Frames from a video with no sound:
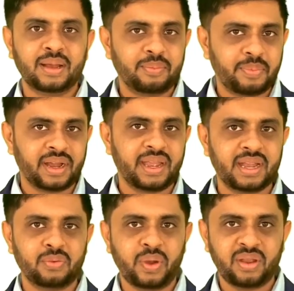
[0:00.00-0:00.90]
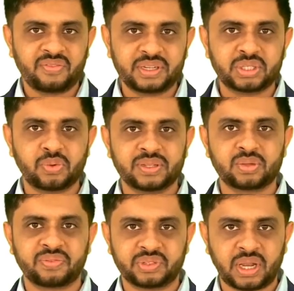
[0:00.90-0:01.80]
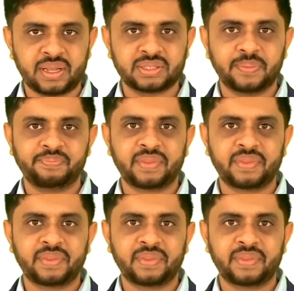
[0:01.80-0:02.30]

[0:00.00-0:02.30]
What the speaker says: by a way of issuance of shares